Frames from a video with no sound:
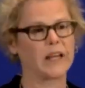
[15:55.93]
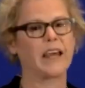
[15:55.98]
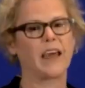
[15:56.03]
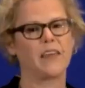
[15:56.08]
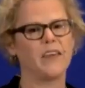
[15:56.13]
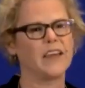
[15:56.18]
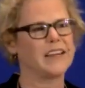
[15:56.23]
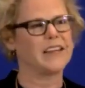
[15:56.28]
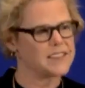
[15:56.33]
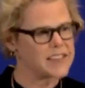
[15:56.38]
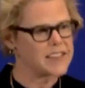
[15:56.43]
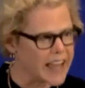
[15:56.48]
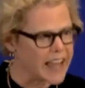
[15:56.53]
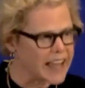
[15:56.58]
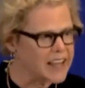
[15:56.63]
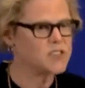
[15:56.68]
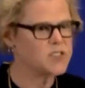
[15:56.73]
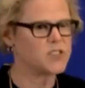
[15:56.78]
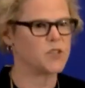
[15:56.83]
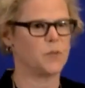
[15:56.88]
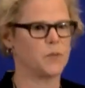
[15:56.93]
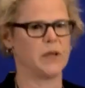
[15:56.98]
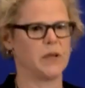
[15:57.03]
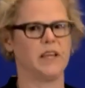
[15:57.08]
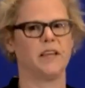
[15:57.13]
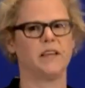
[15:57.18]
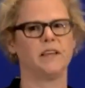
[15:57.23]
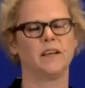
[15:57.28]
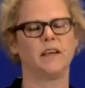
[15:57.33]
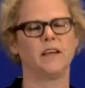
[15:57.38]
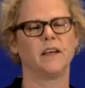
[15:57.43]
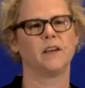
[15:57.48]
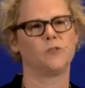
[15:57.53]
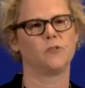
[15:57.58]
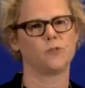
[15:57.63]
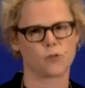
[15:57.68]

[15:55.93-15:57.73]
But again, they tend to be